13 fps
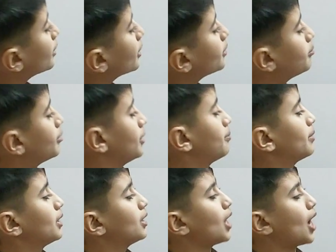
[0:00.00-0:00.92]
Indian
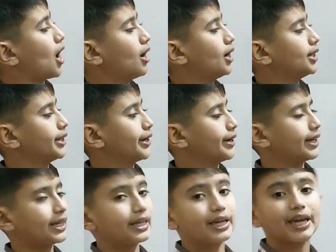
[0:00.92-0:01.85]
people are
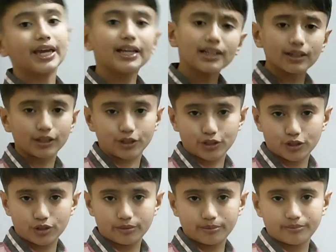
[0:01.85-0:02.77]
learning
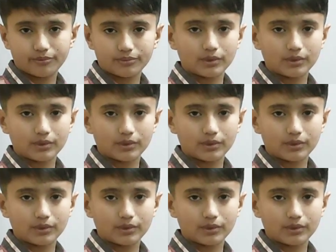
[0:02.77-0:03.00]
English.